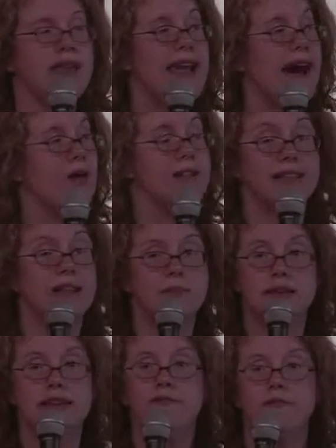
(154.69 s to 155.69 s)
Now, it's going to
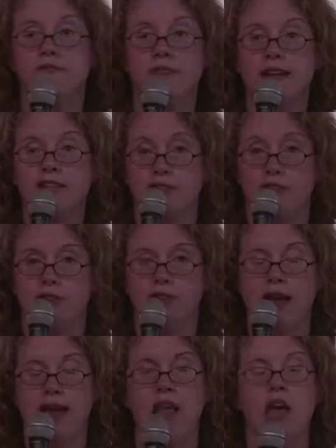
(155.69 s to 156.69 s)
be different for each of us,
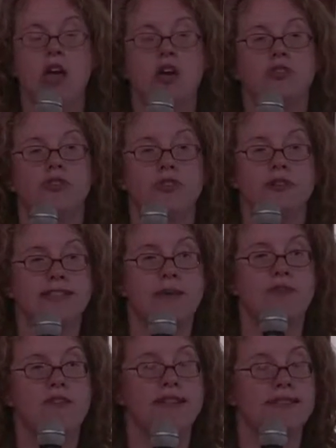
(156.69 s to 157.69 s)
right? For
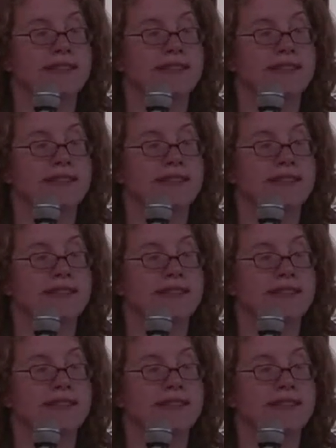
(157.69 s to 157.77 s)
some of us,